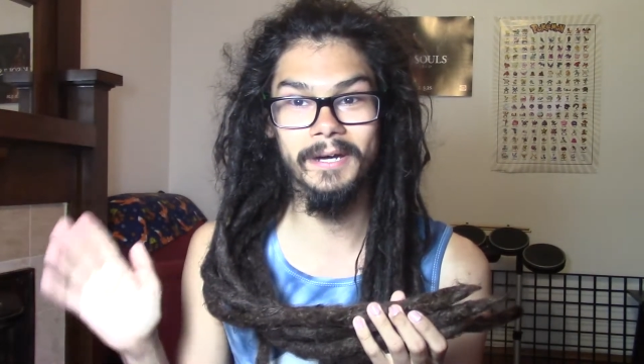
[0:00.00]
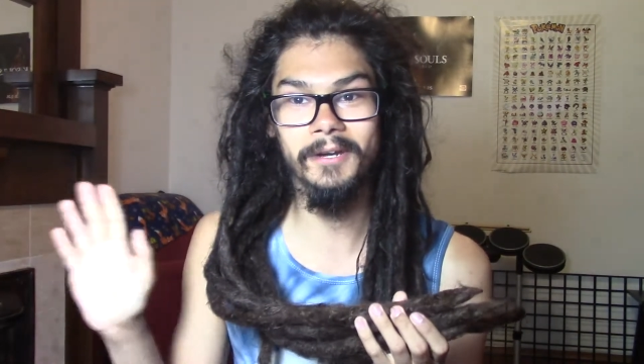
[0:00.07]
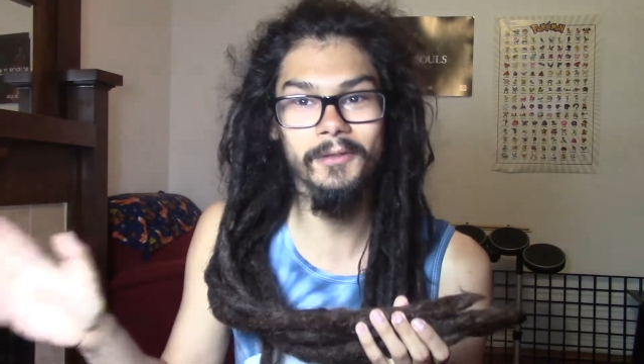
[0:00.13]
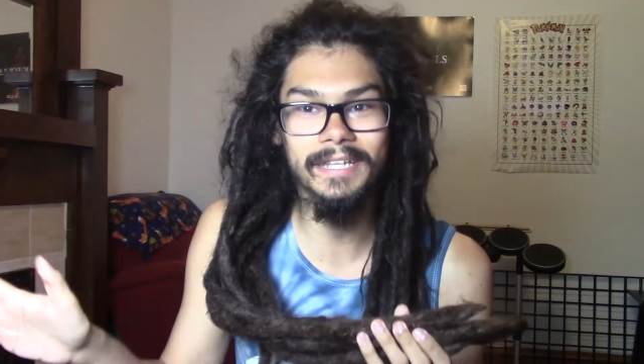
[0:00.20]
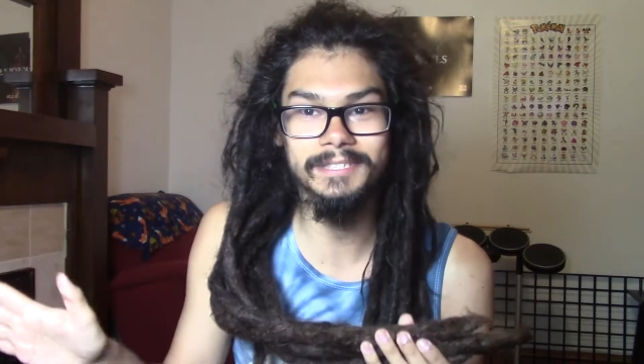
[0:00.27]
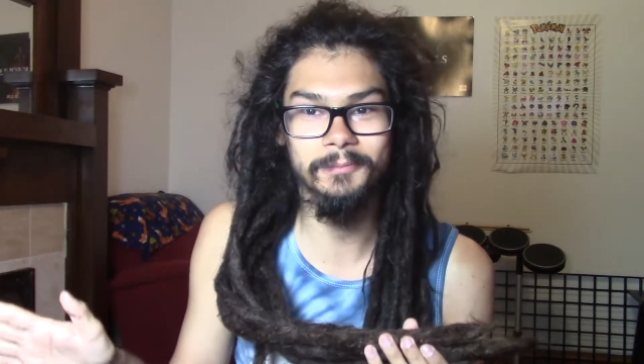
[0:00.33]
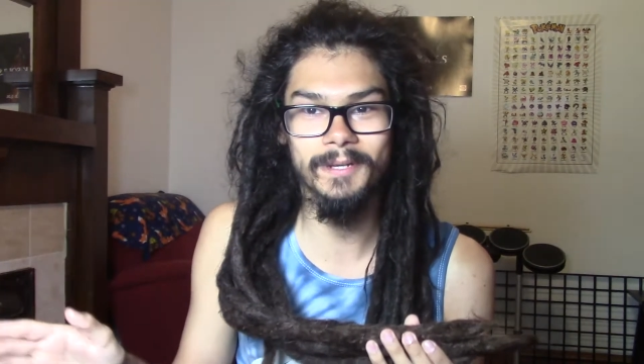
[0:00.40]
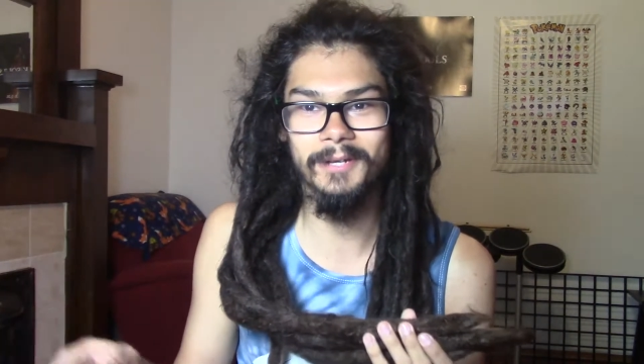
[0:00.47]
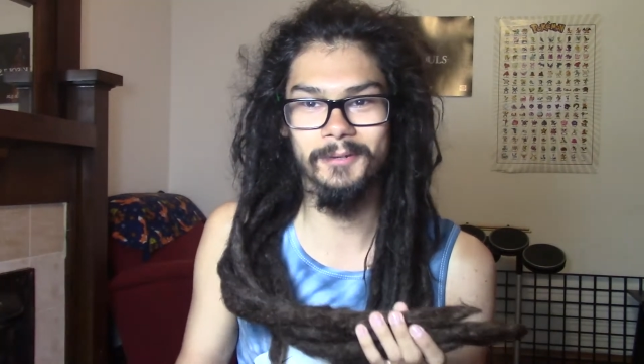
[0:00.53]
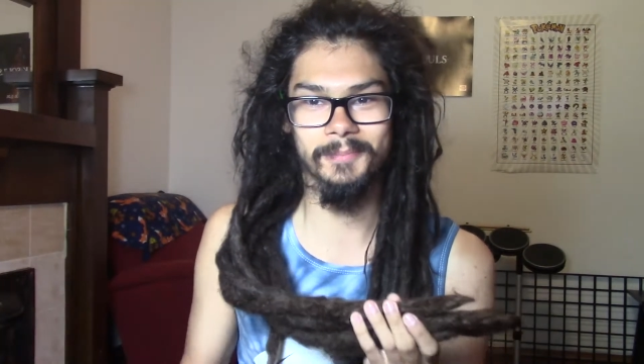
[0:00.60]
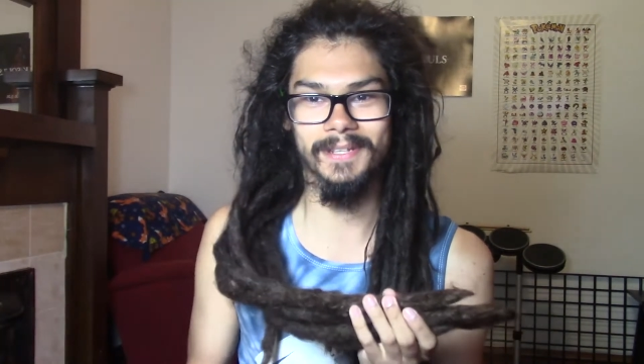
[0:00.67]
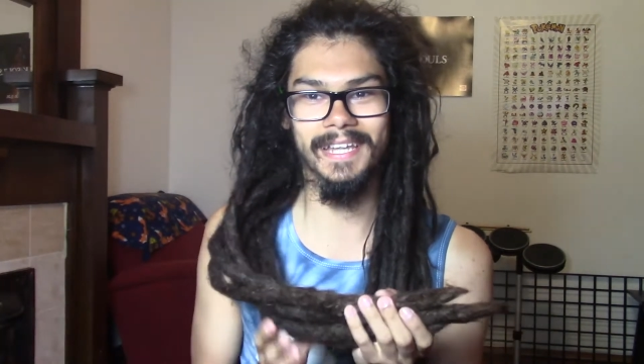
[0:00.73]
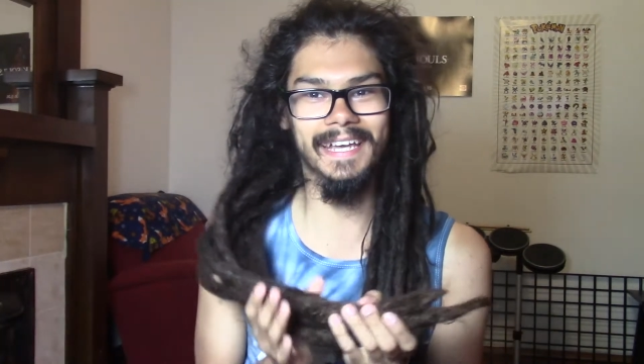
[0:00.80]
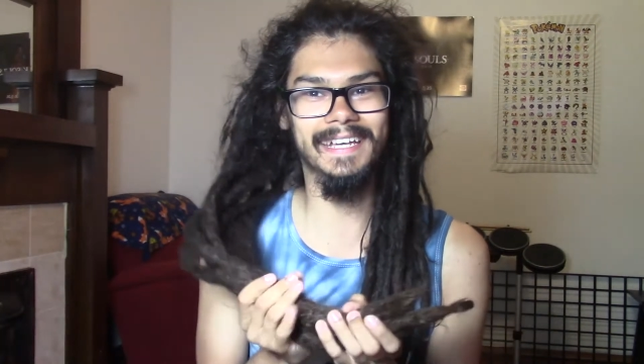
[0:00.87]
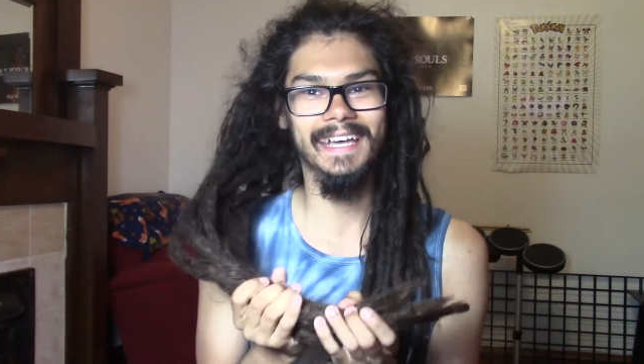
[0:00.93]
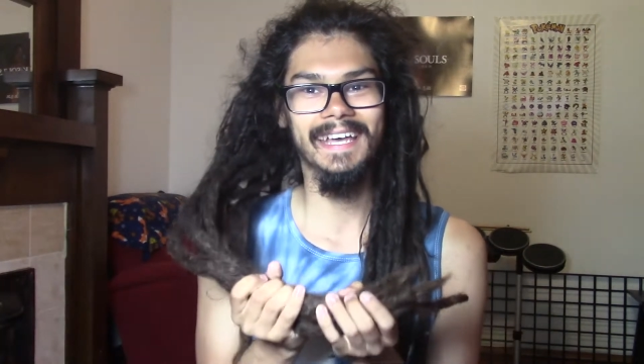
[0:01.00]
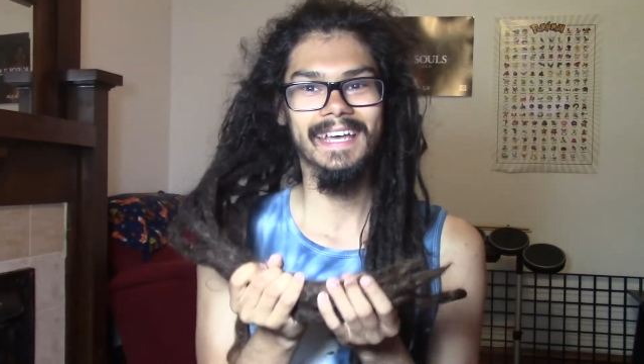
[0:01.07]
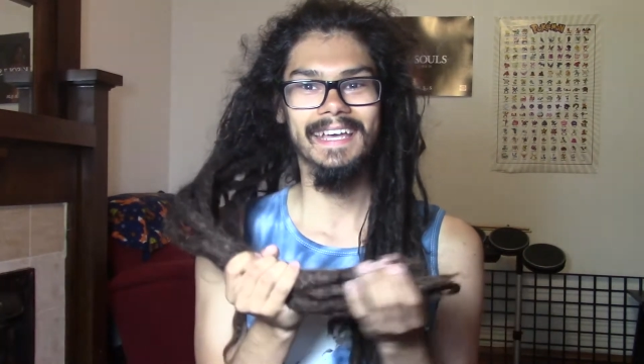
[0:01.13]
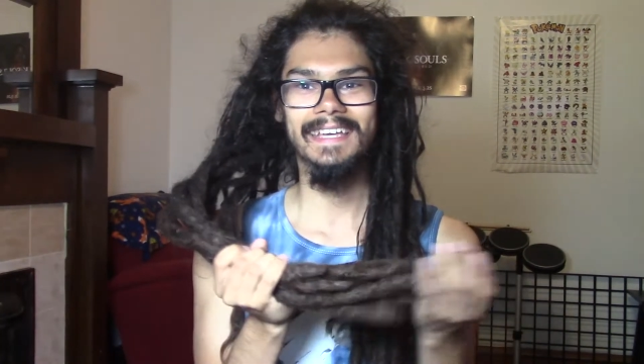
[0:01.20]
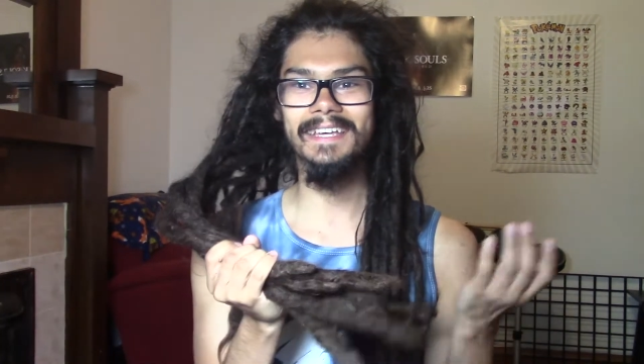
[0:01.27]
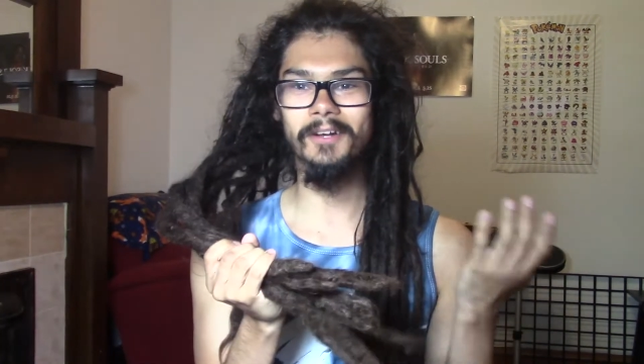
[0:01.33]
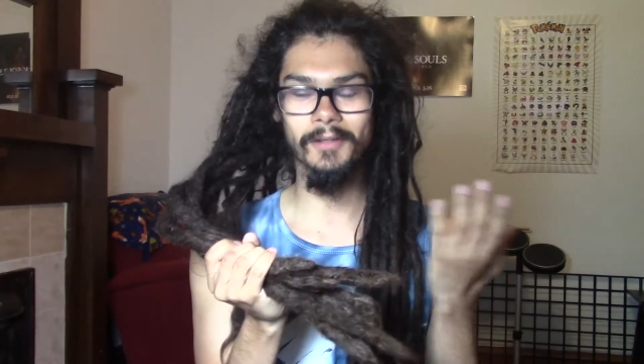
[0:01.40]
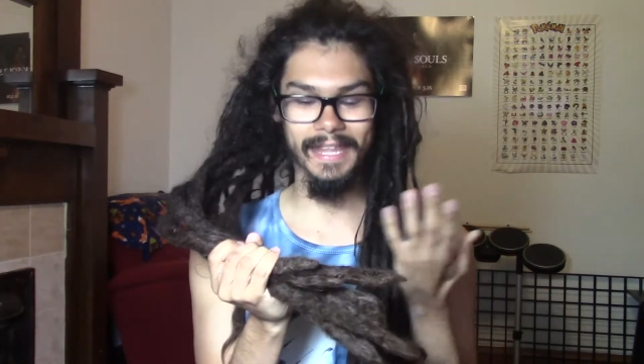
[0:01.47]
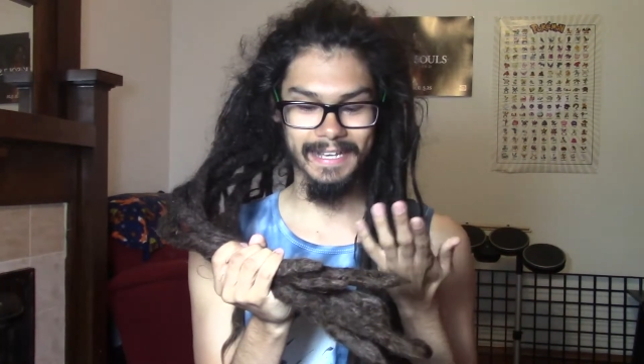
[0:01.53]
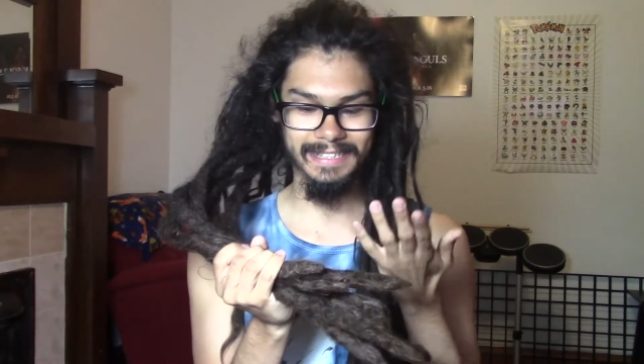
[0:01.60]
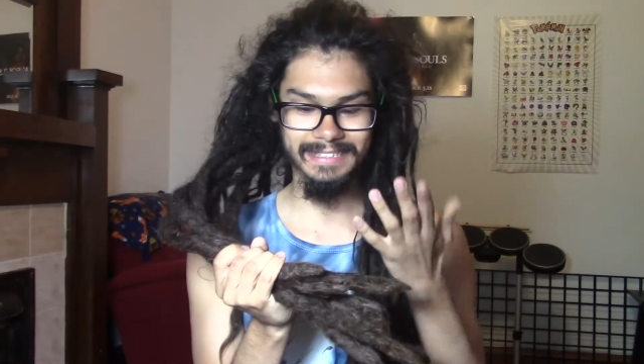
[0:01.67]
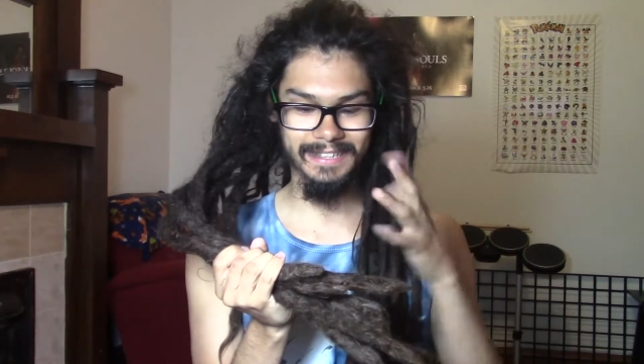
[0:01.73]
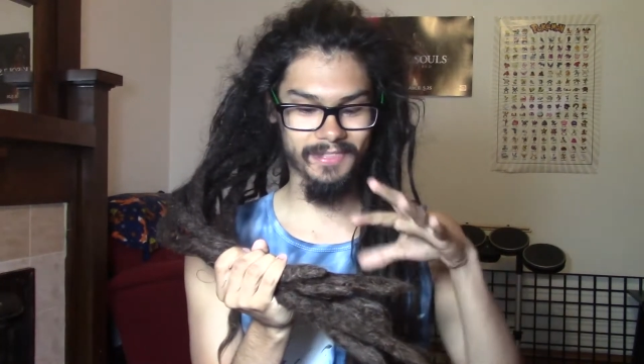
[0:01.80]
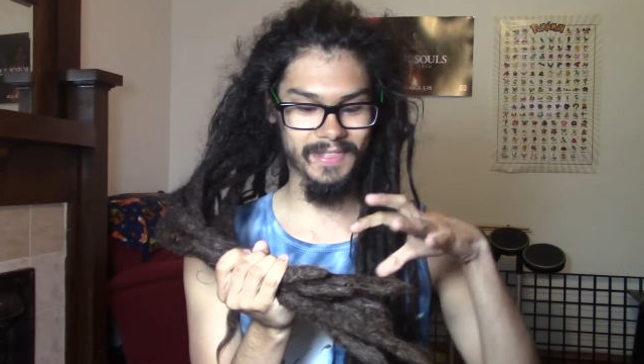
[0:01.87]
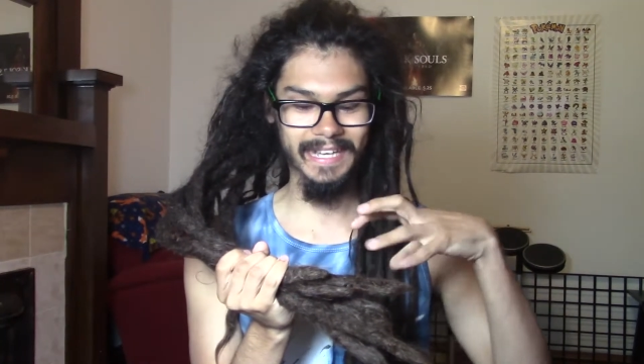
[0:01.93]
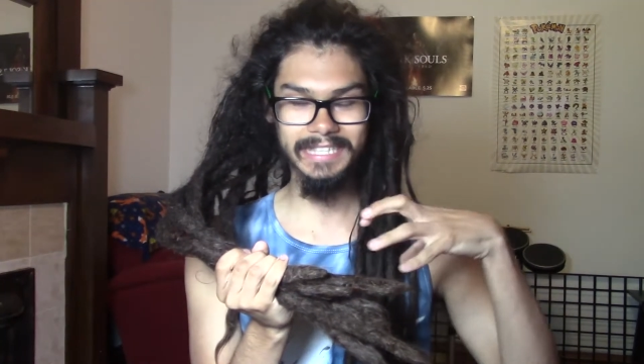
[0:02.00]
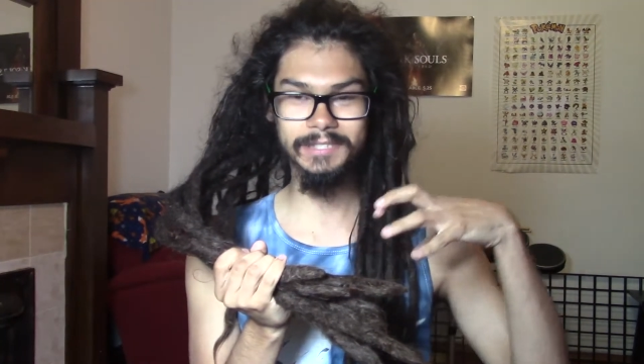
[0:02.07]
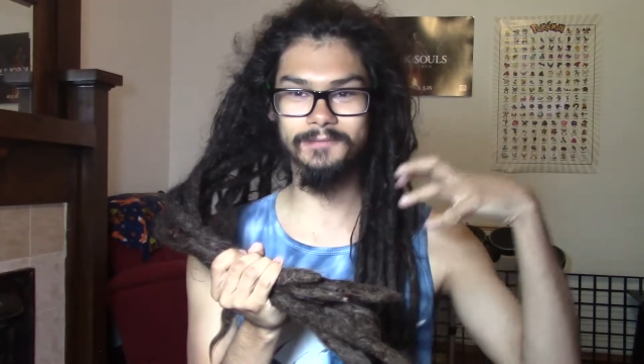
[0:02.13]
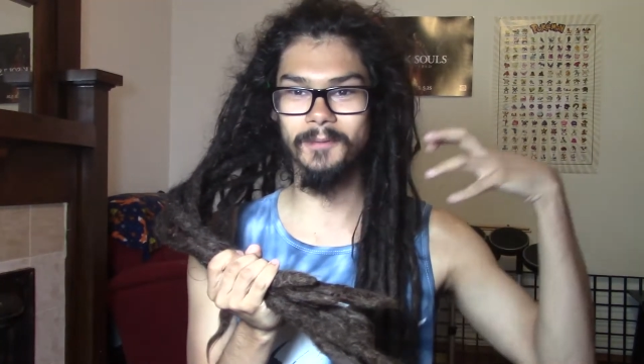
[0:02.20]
I know that's weird, but like, like things